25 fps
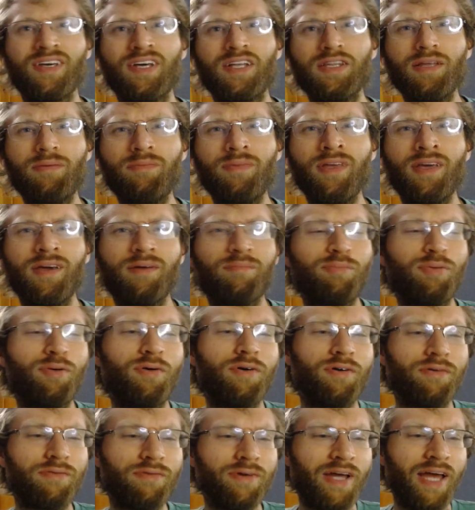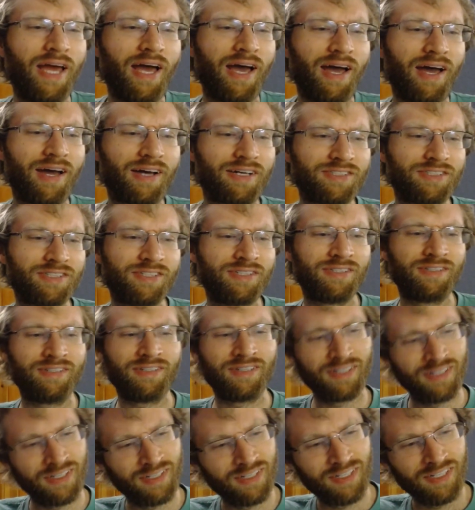Let me import React.
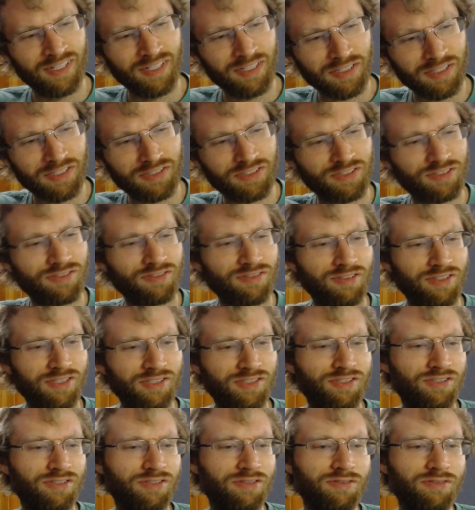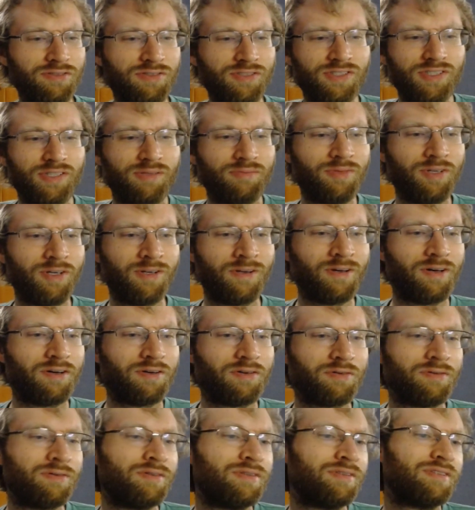Let's use
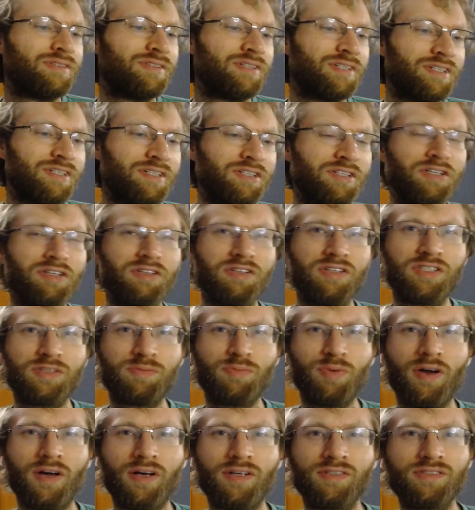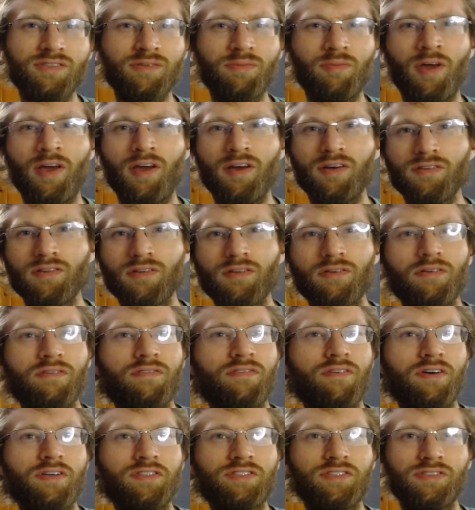some, let's pass some handler
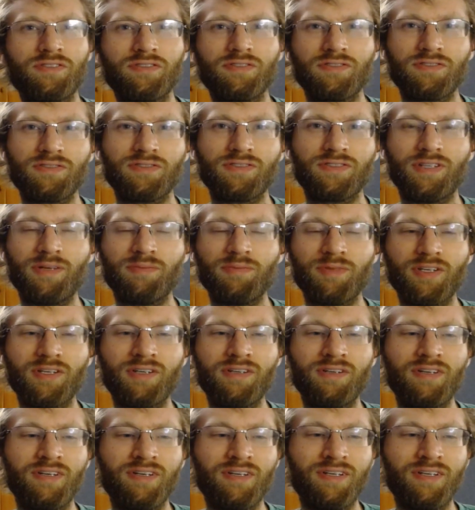functions or something.